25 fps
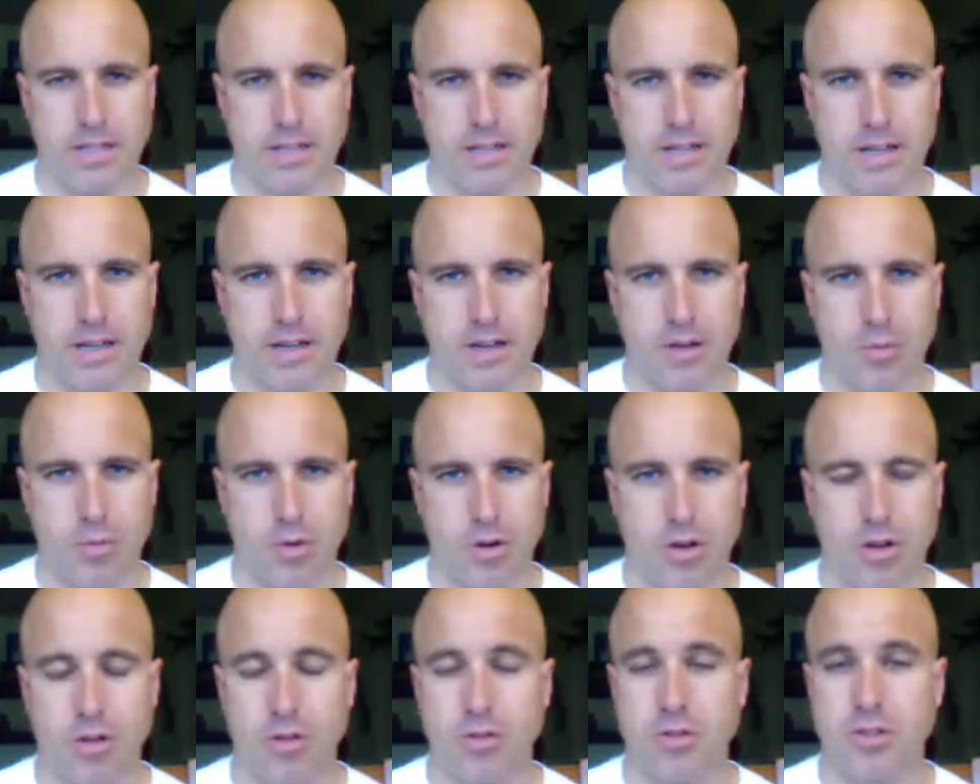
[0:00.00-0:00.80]

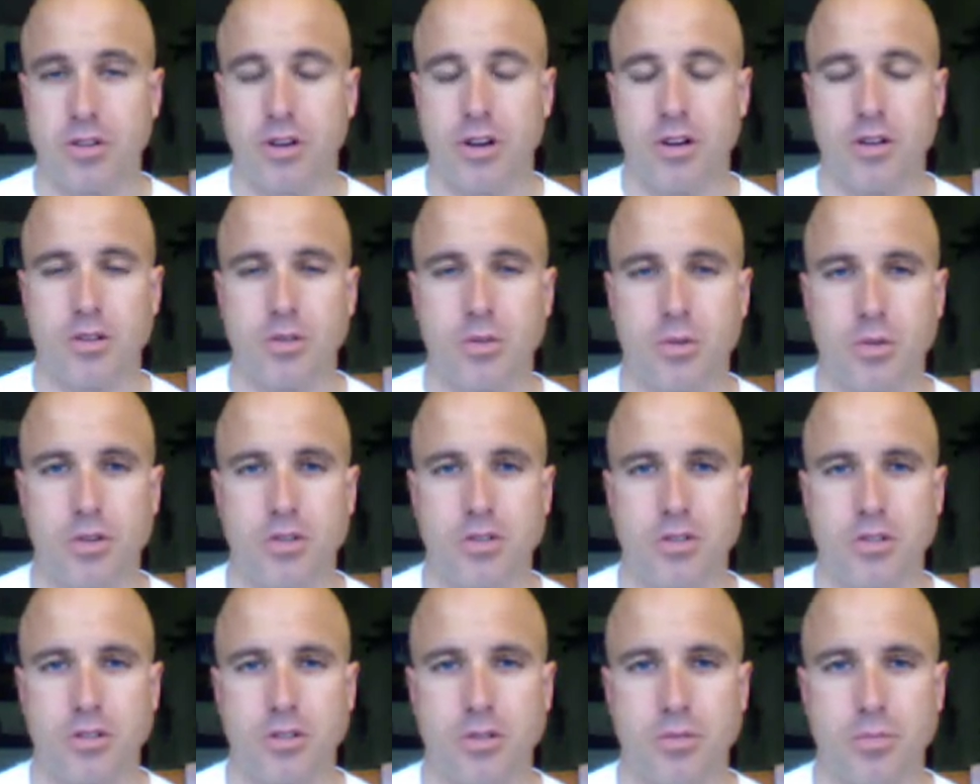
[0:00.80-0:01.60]
we're closing our
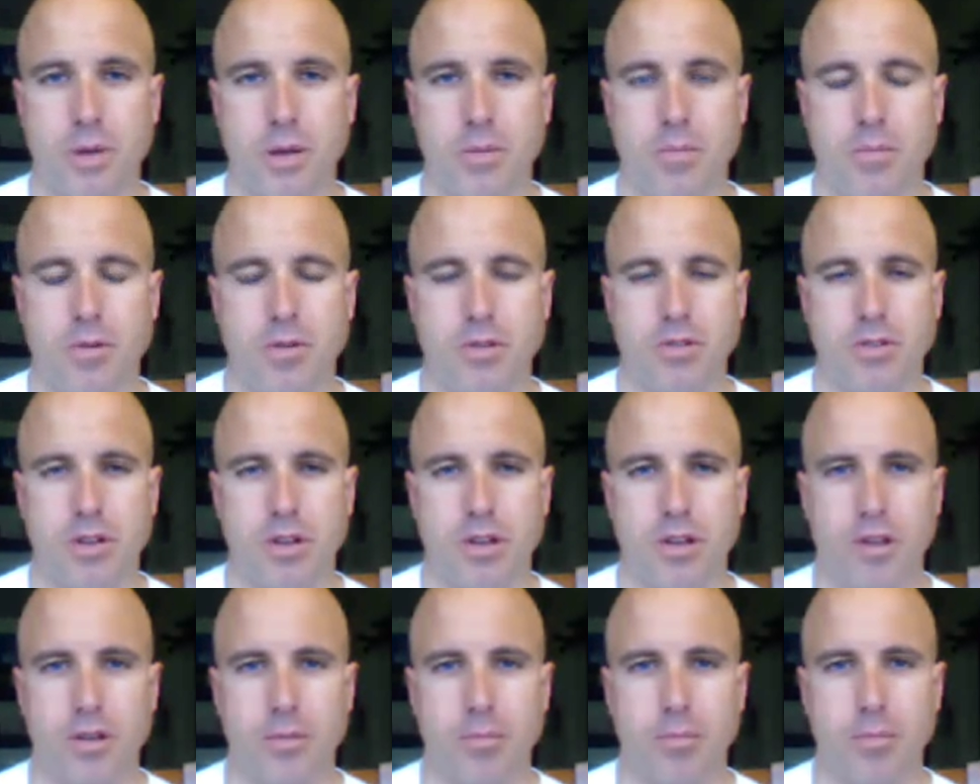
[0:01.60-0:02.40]
doors to new members
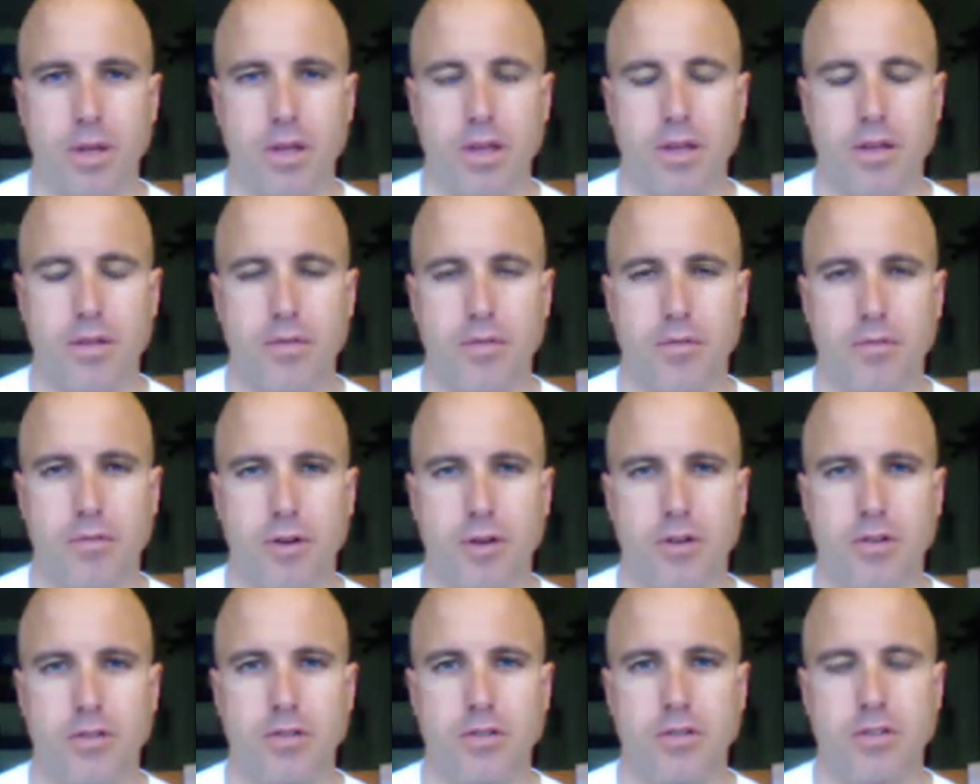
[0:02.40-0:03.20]
on May
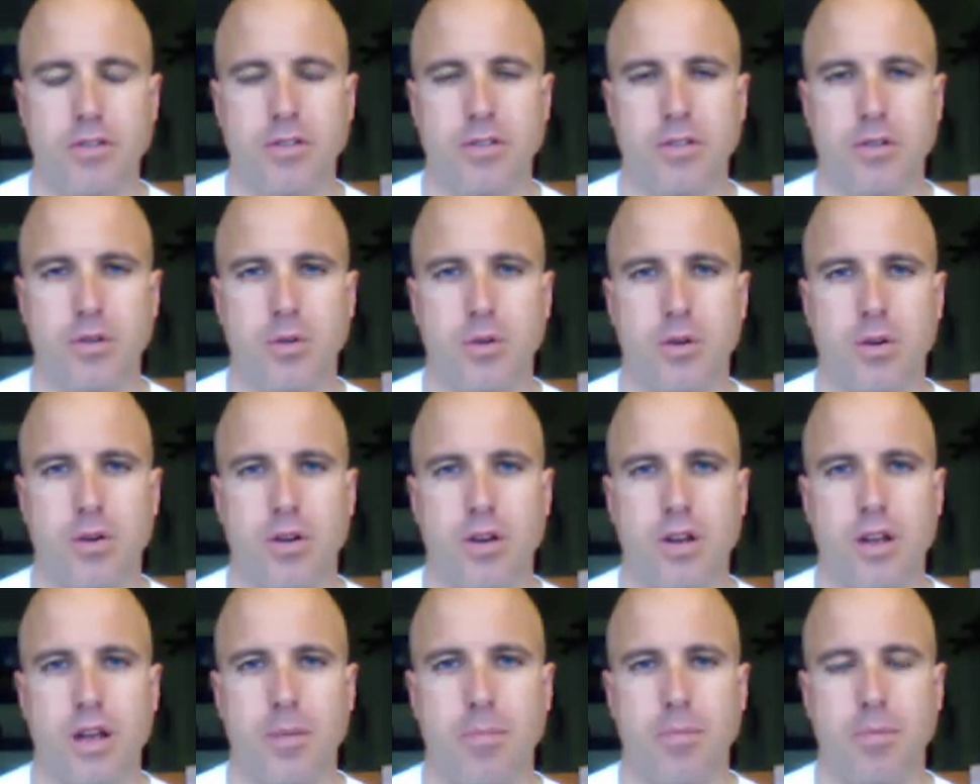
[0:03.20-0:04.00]
1st, so
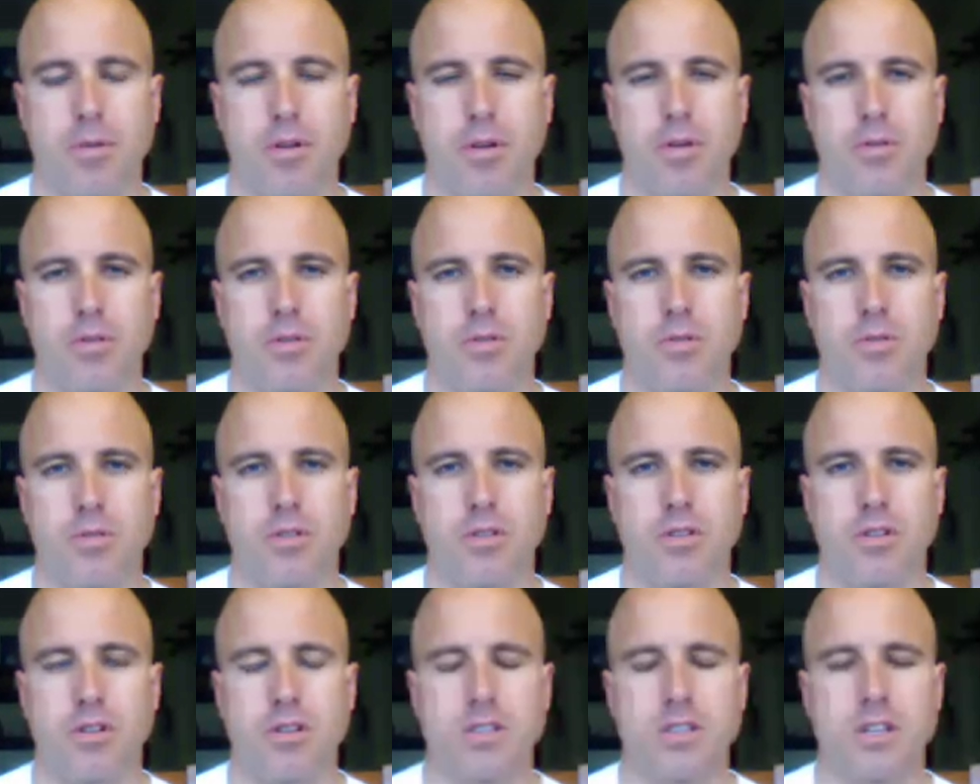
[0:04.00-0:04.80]
hurry up, go to
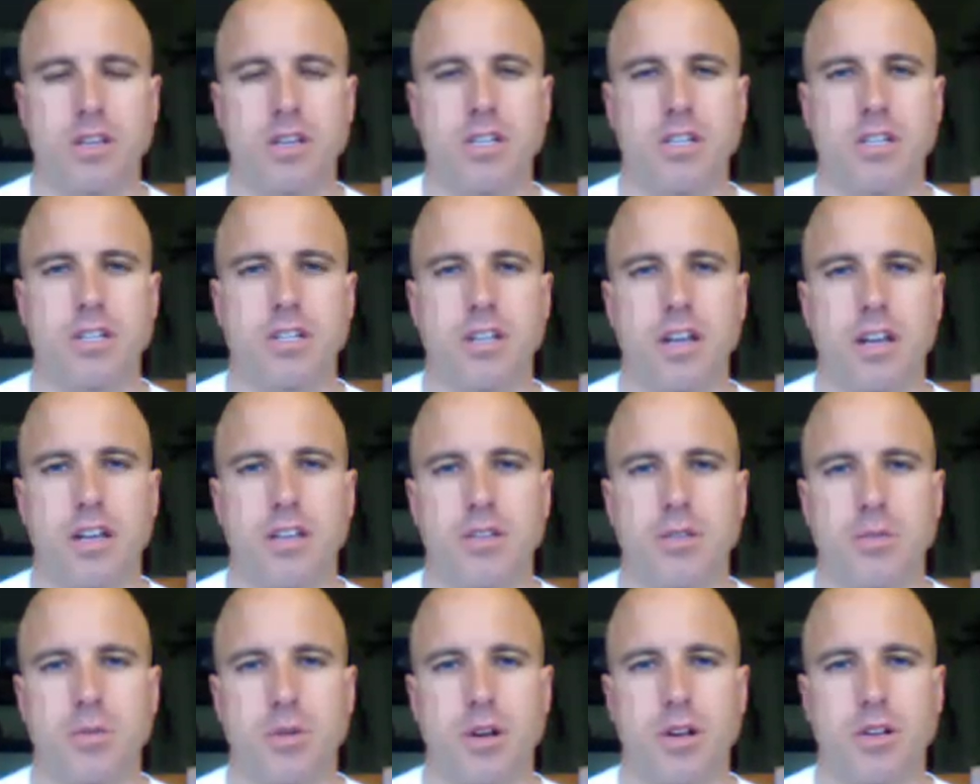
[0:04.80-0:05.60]

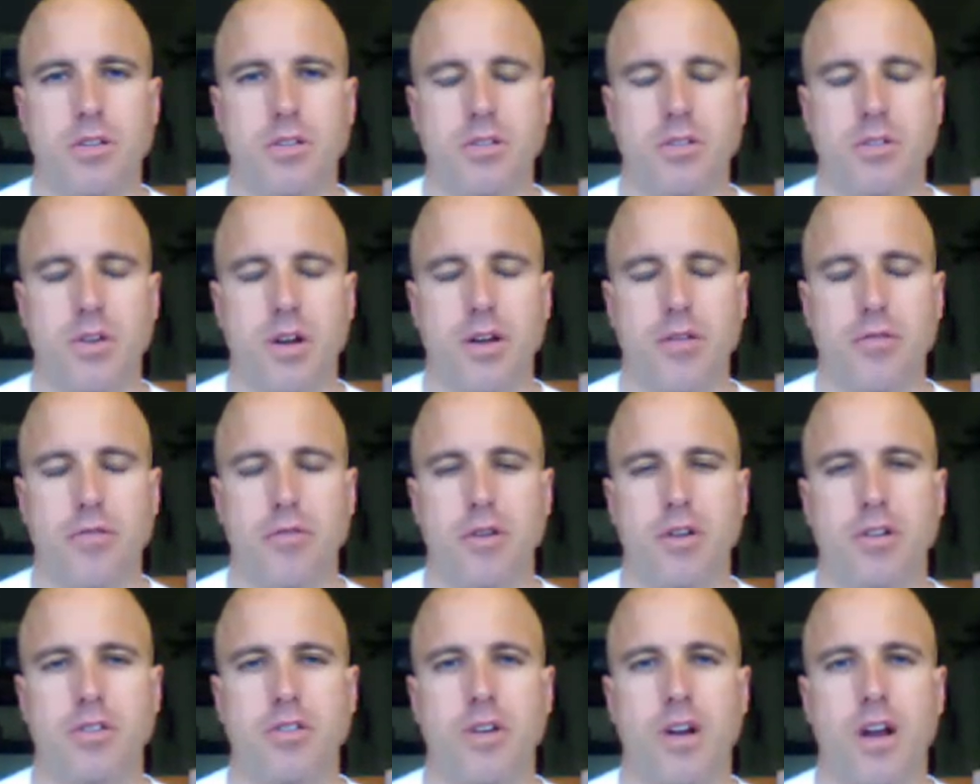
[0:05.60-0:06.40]
endurancenation.us, create a
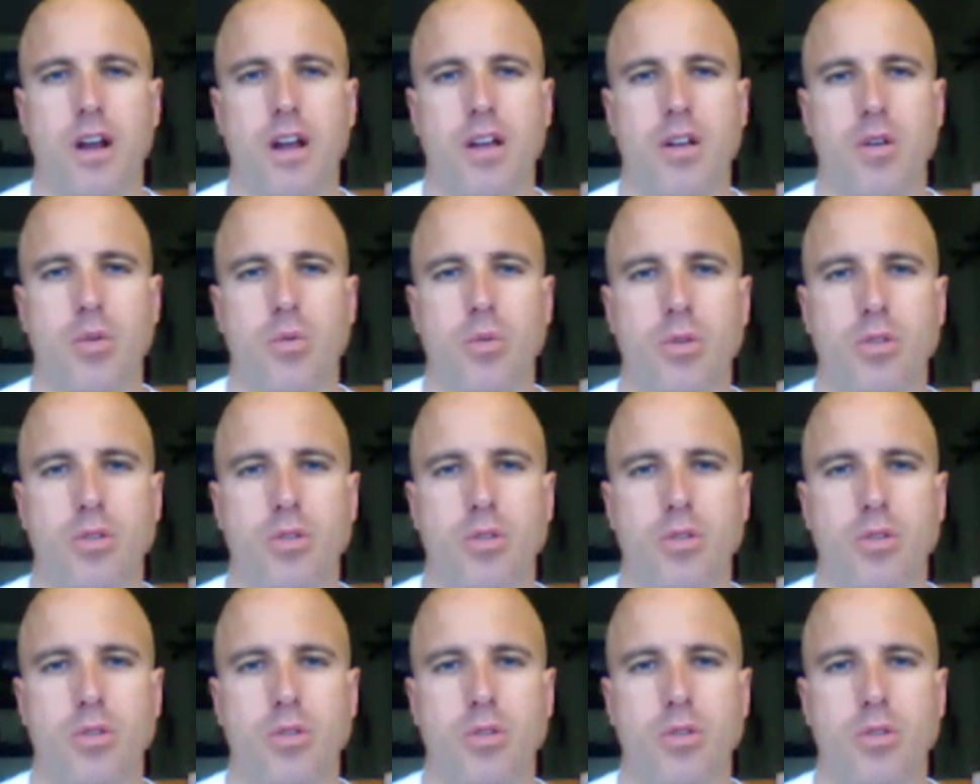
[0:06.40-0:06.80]
free trial.